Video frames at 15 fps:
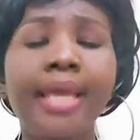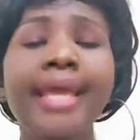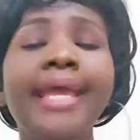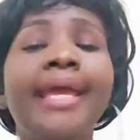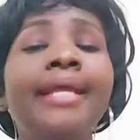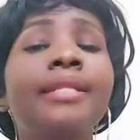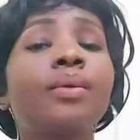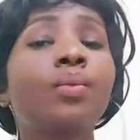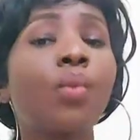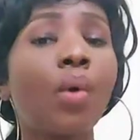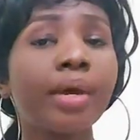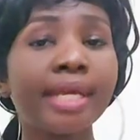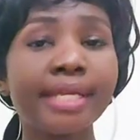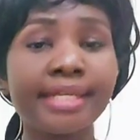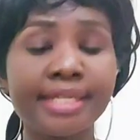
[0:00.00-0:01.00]
And the
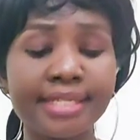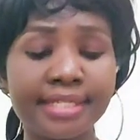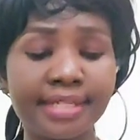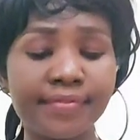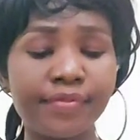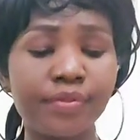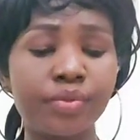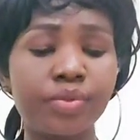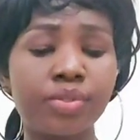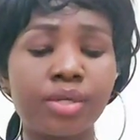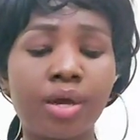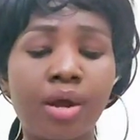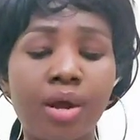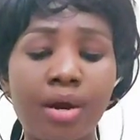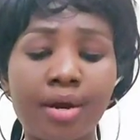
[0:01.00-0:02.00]
walk-in interviews
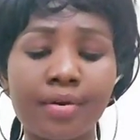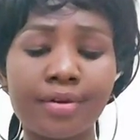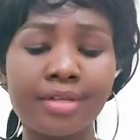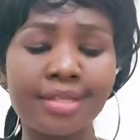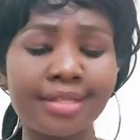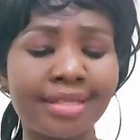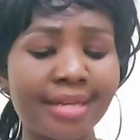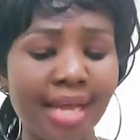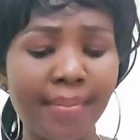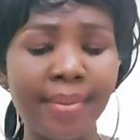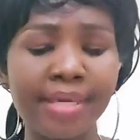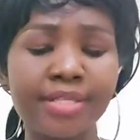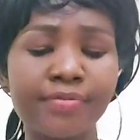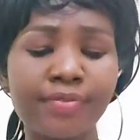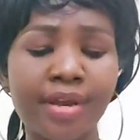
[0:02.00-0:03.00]
are, the number
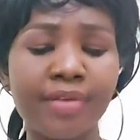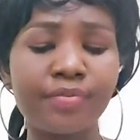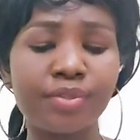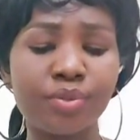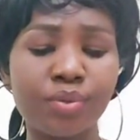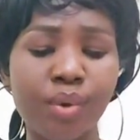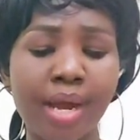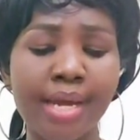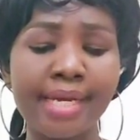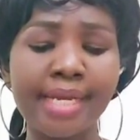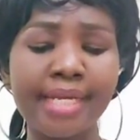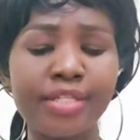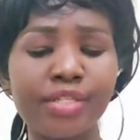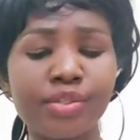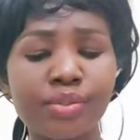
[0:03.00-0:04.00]
is
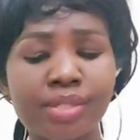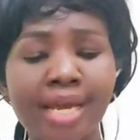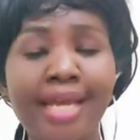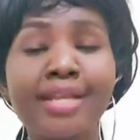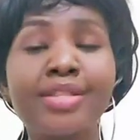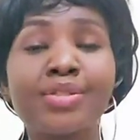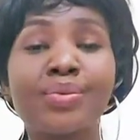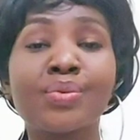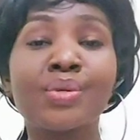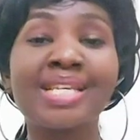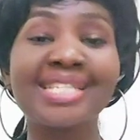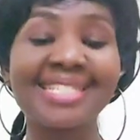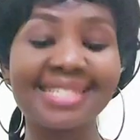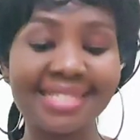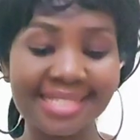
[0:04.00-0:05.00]

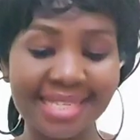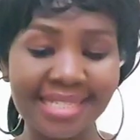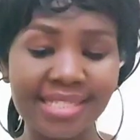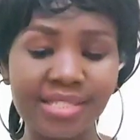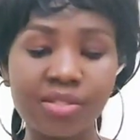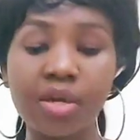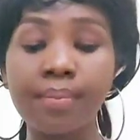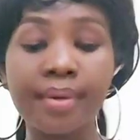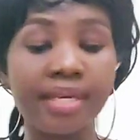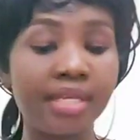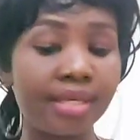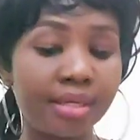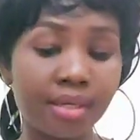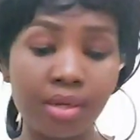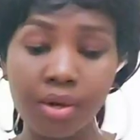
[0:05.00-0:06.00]
501-829-36. So
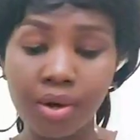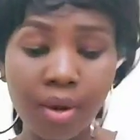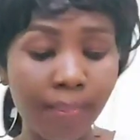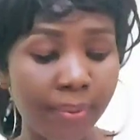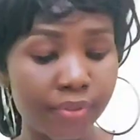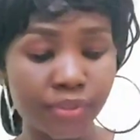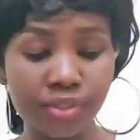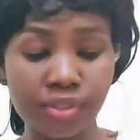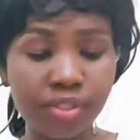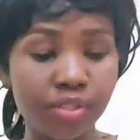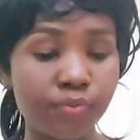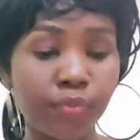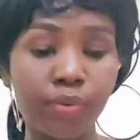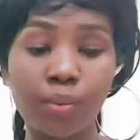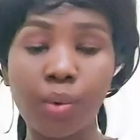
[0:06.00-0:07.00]
many opportunities
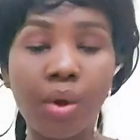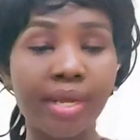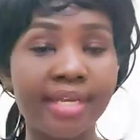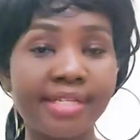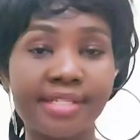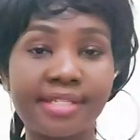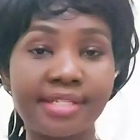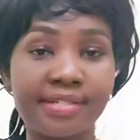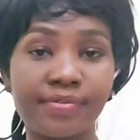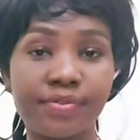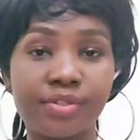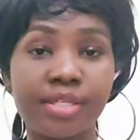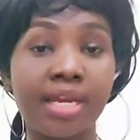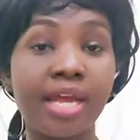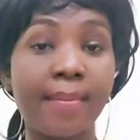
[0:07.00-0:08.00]
for the walk-in
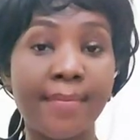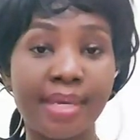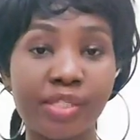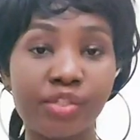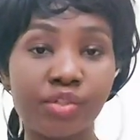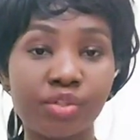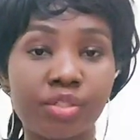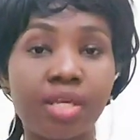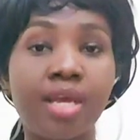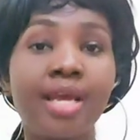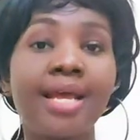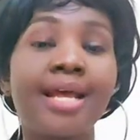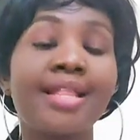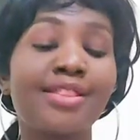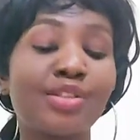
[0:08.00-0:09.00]
interviews that I mentioned.
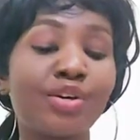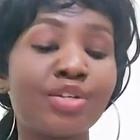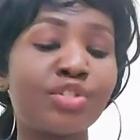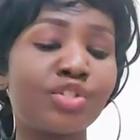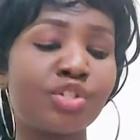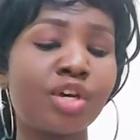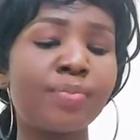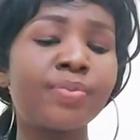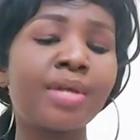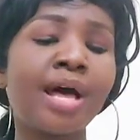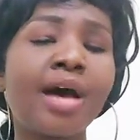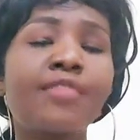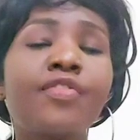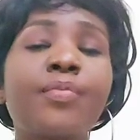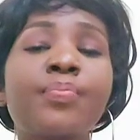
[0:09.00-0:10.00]
Those jobs
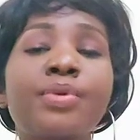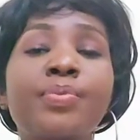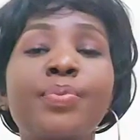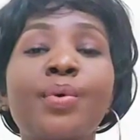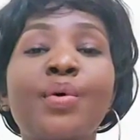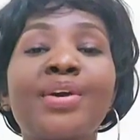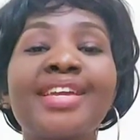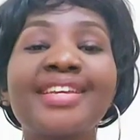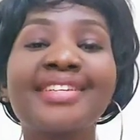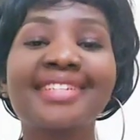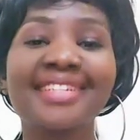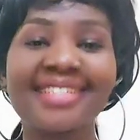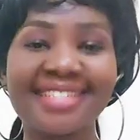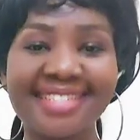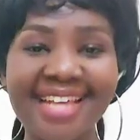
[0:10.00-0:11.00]
are for people in
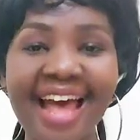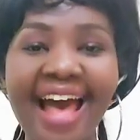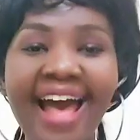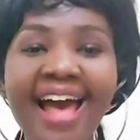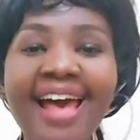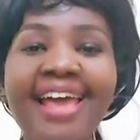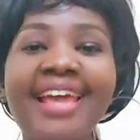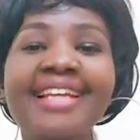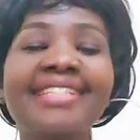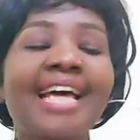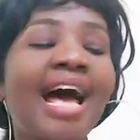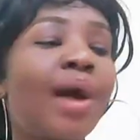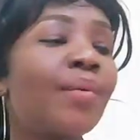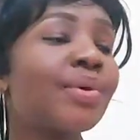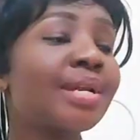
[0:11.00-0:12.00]
Qatar. And
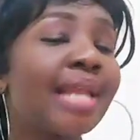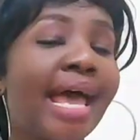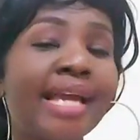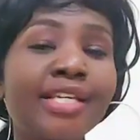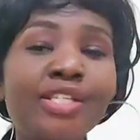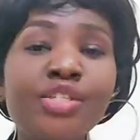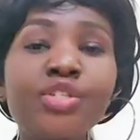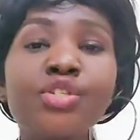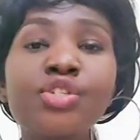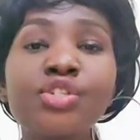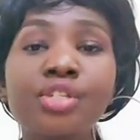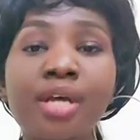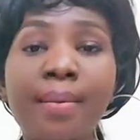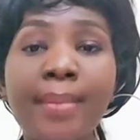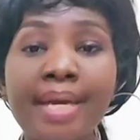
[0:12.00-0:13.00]
I would like you to
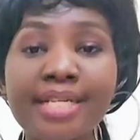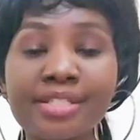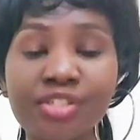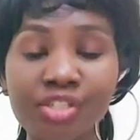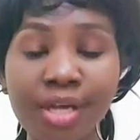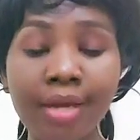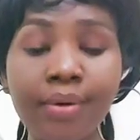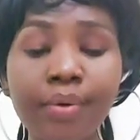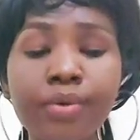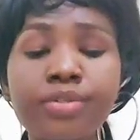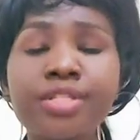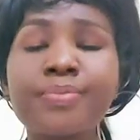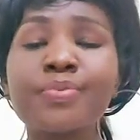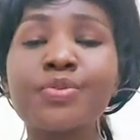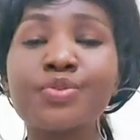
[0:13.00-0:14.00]
share my channel,
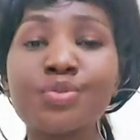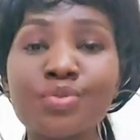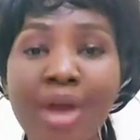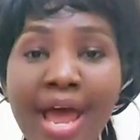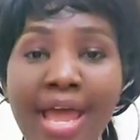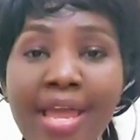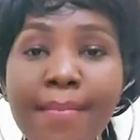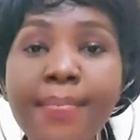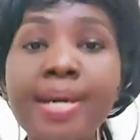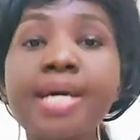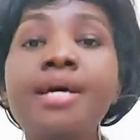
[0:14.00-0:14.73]
subscribe,